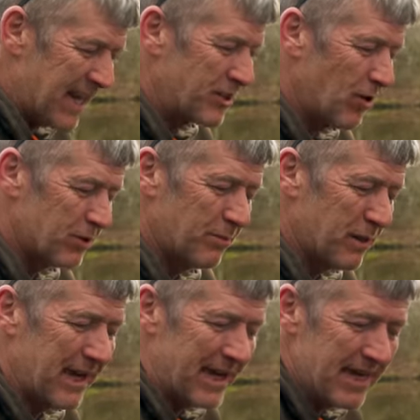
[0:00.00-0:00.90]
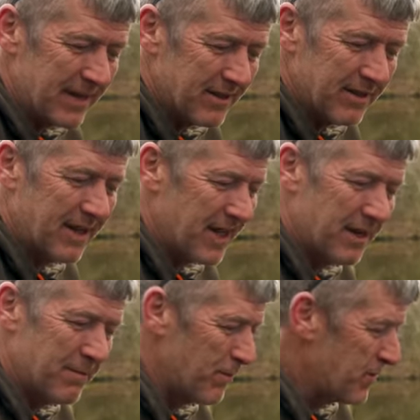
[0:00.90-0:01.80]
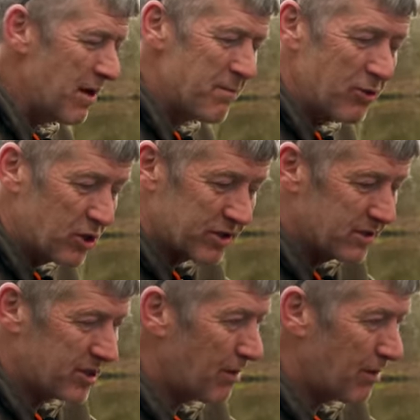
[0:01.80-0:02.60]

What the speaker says: has got to be the most